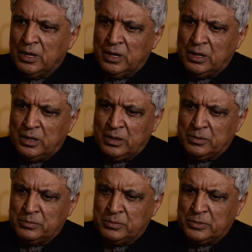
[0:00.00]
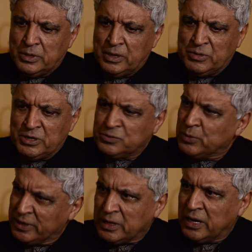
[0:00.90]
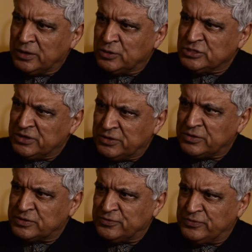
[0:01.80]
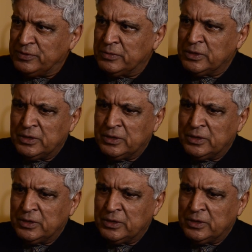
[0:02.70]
I mean, it's very kind and generous of them.